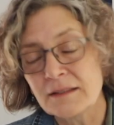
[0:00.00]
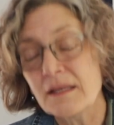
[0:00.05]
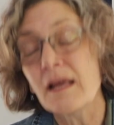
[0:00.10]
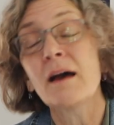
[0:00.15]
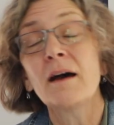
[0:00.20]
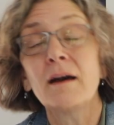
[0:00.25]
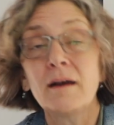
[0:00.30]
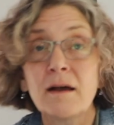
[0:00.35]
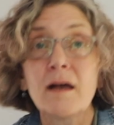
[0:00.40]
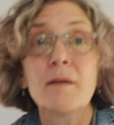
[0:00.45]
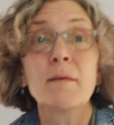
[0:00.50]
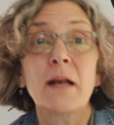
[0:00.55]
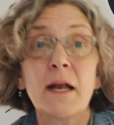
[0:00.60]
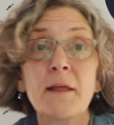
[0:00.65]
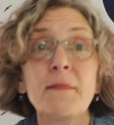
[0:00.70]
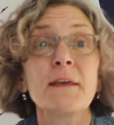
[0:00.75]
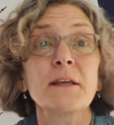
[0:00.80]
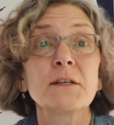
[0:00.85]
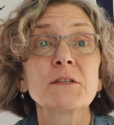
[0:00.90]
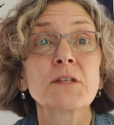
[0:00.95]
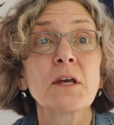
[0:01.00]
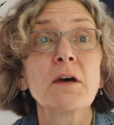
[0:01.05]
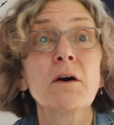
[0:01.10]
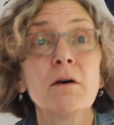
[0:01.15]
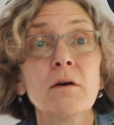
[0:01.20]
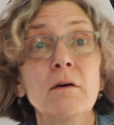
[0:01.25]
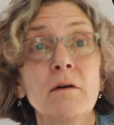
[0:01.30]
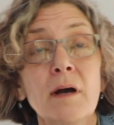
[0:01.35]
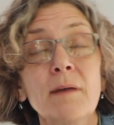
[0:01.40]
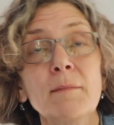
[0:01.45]
yeah. I mean, I think
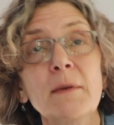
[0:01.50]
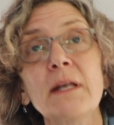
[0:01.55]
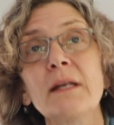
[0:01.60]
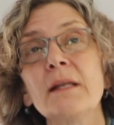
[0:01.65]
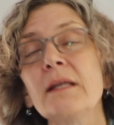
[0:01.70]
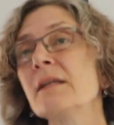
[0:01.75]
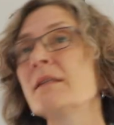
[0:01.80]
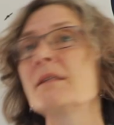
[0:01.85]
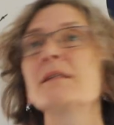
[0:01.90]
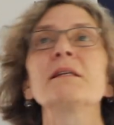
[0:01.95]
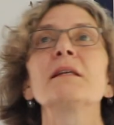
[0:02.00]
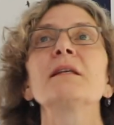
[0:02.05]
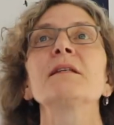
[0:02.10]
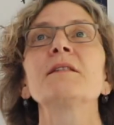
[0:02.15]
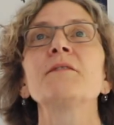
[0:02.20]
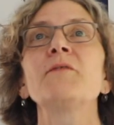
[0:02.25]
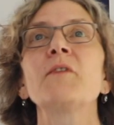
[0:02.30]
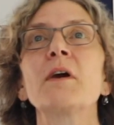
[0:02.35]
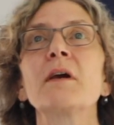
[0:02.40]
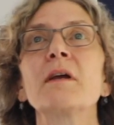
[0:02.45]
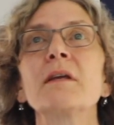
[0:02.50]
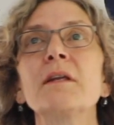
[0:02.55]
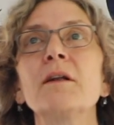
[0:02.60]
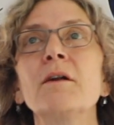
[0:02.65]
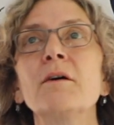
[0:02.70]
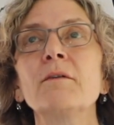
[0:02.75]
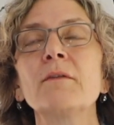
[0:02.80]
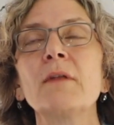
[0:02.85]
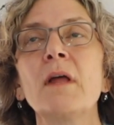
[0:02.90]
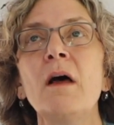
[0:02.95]
so. I mean, it's very, you
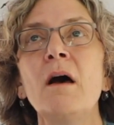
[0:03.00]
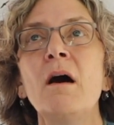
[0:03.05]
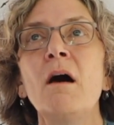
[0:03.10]
know,